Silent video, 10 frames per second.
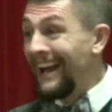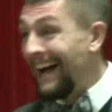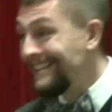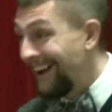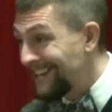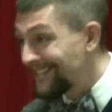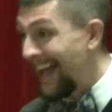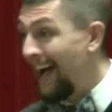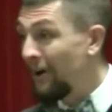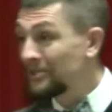a, a nice
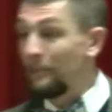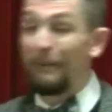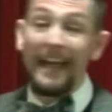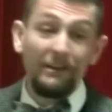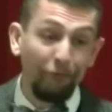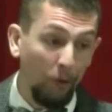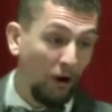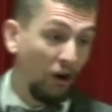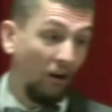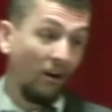house, a paid
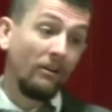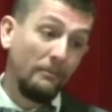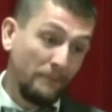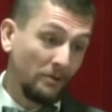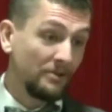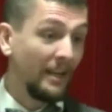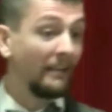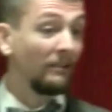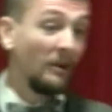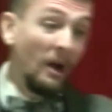for car or a
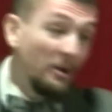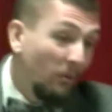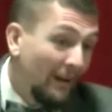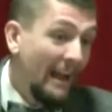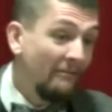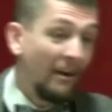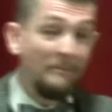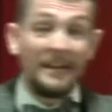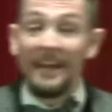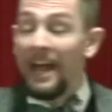motorcycle or you know, whatever.
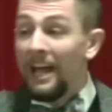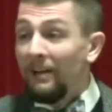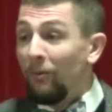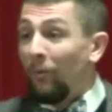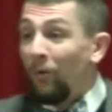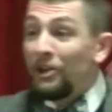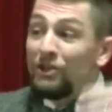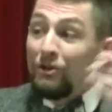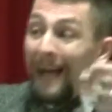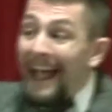I mean,
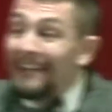wouldn't you